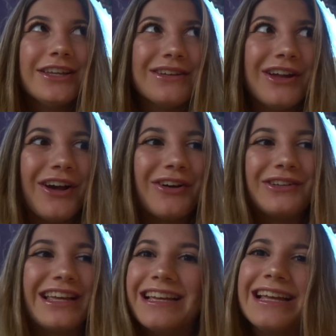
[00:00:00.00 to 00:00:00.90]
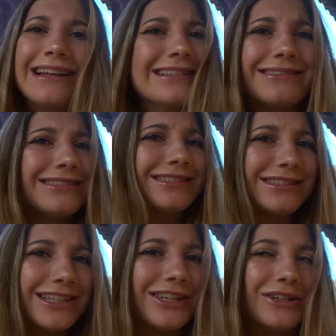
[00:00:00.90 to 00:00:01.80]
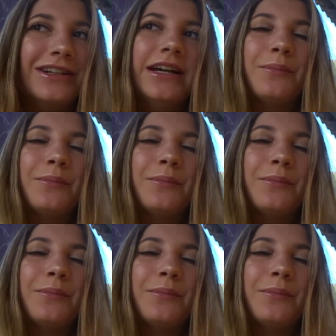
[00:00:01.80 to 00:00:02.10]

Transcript: you know, like, he doesn't see you.